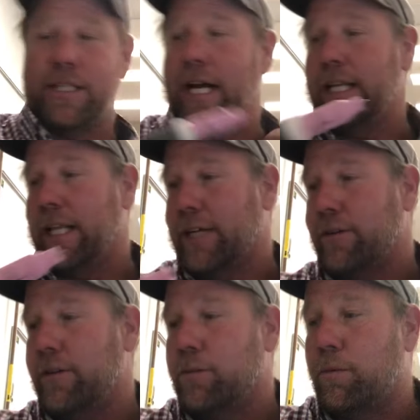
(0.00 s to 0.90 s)
side
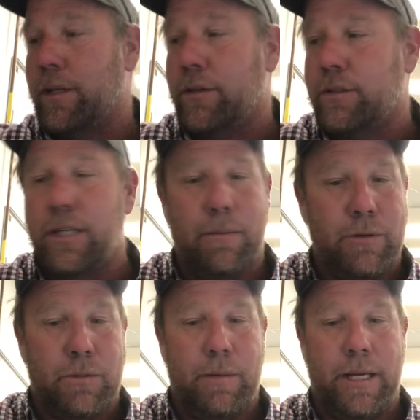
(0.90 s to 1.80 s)
electrodes, what do those
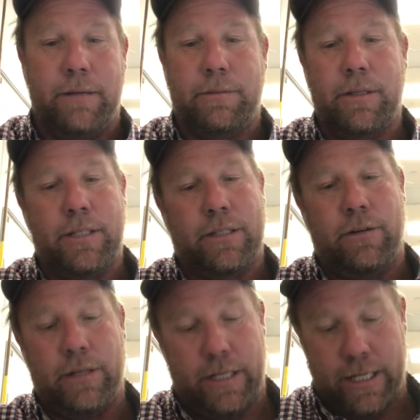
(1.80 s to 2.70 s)
numbers mean? So let's go
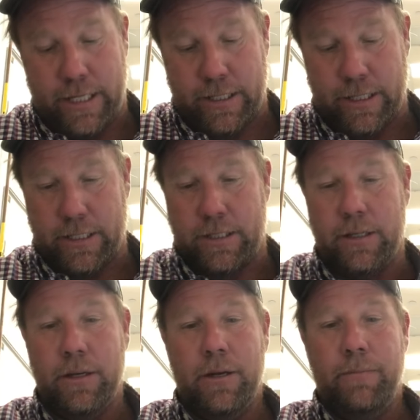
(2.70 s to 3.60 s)
on and get into this.
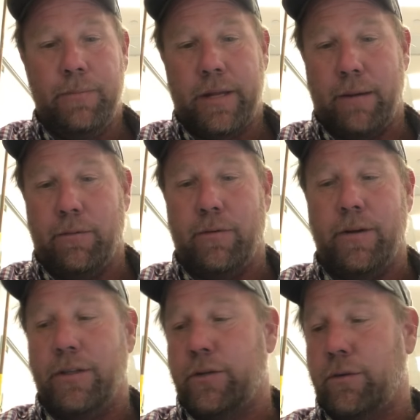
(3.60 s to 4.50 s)
A couple of
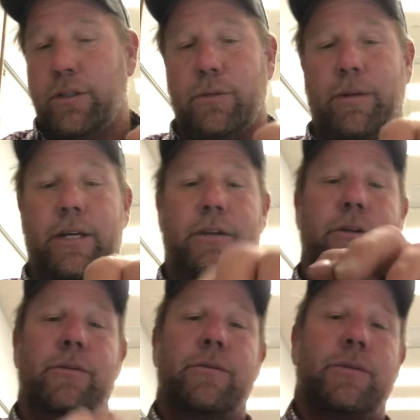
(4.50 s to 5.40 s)
other torches we could
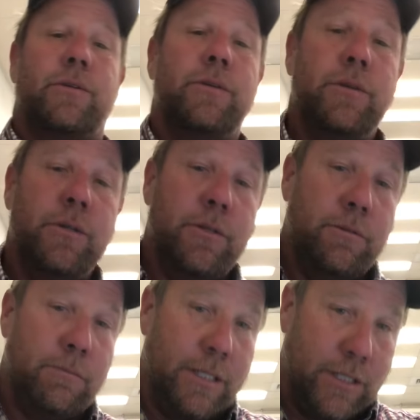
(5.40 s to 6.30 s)
use.
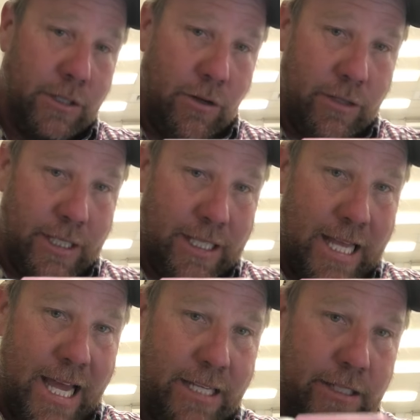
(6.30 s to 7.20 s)
This is called a
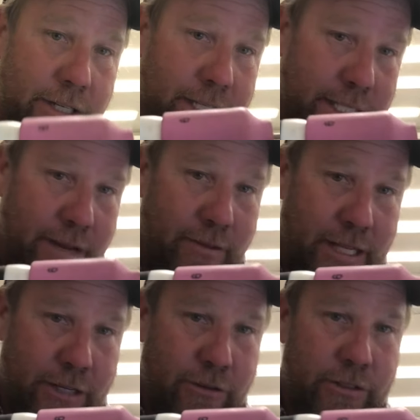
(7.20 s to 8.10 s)
lens. You can see how the
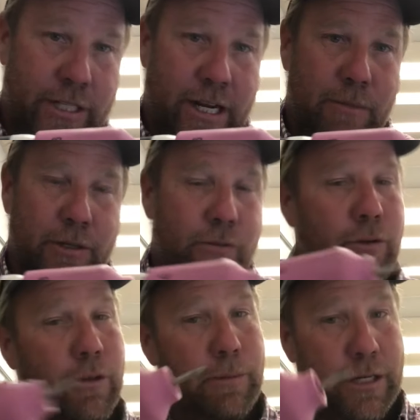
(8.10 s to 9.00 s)
electrodes stick out much
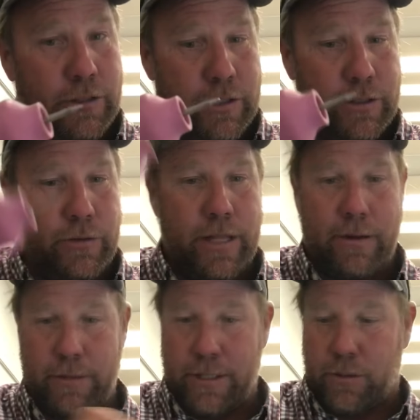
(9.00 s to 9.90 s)
further because you can do
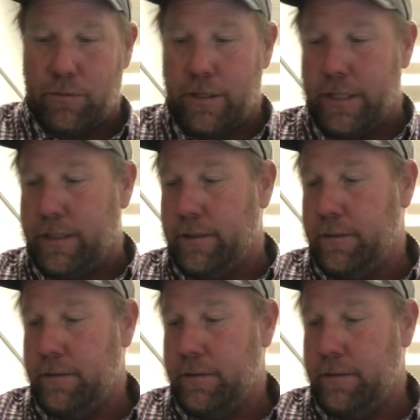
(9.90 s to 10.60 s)
that with this one.